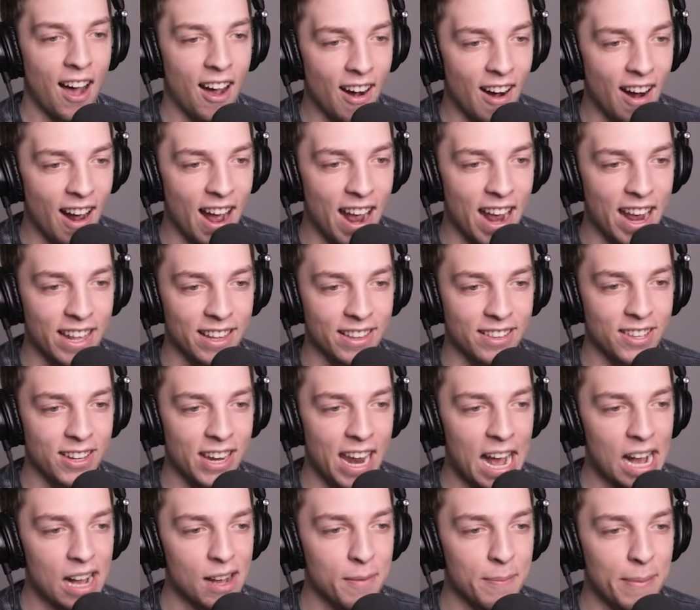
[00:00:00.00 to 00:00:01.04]
All right. So
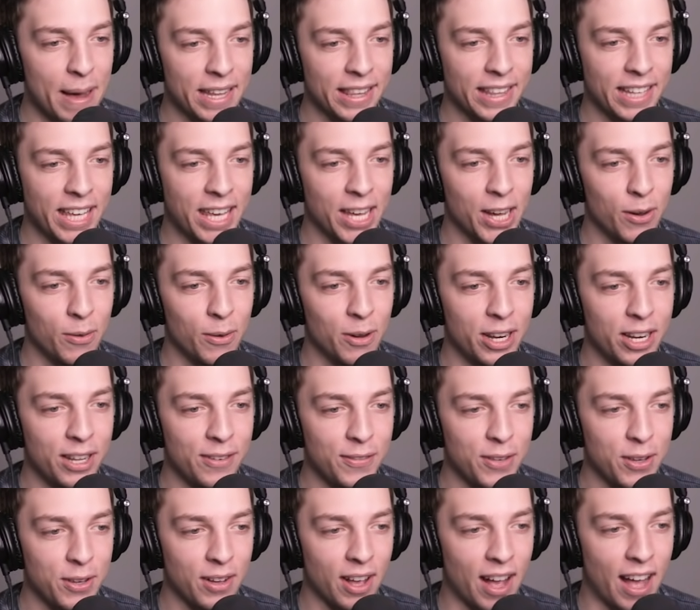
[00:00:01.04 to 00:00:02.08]
now I'm about to kill one
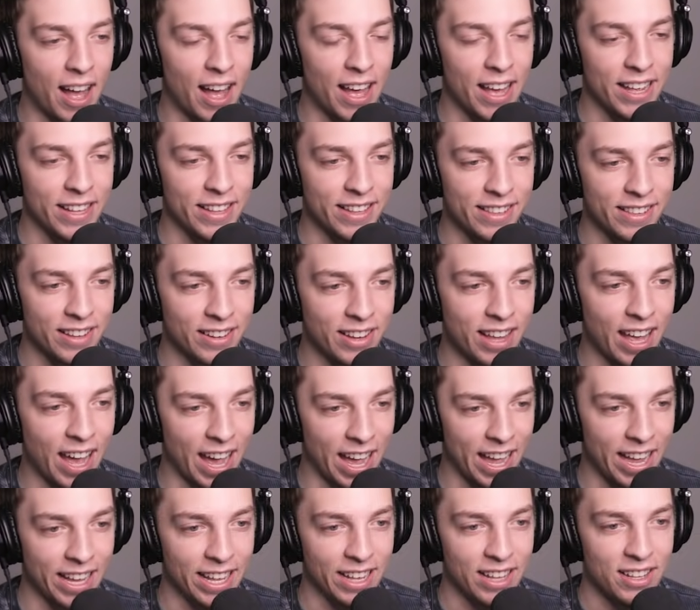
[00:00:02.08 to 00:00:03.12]
of you guys.
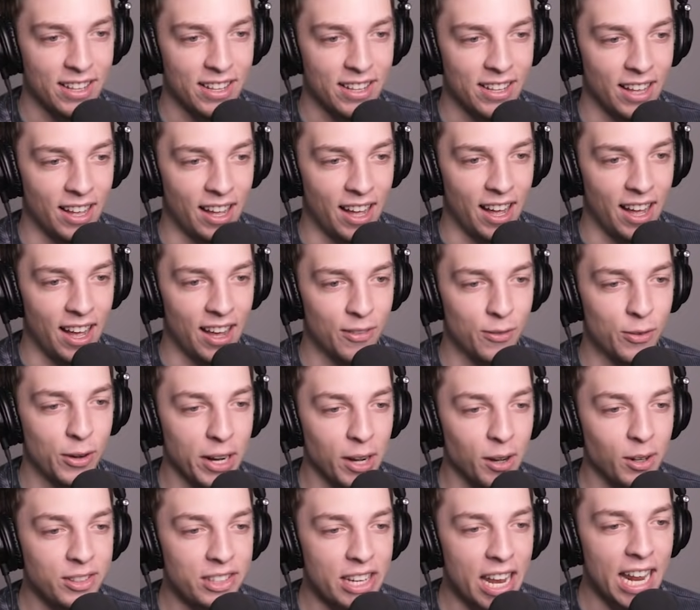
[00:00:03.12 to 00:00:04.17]
Okay. Uh,
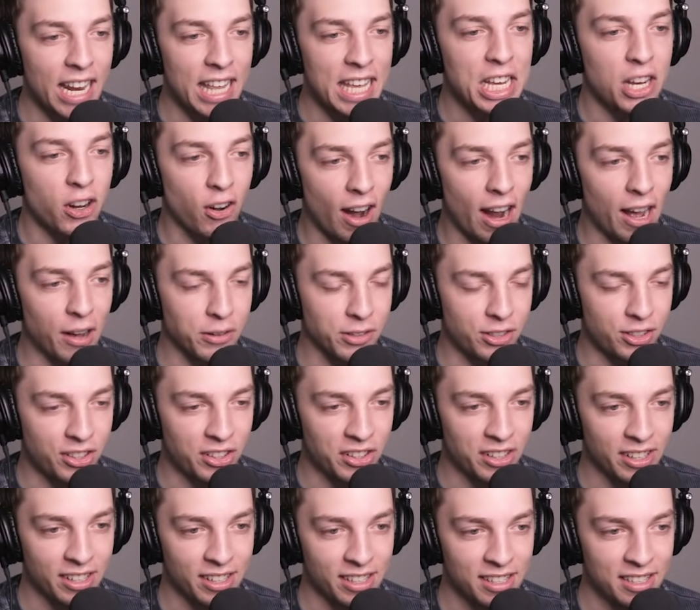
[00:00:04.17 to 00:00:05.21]
real jelly, crouch.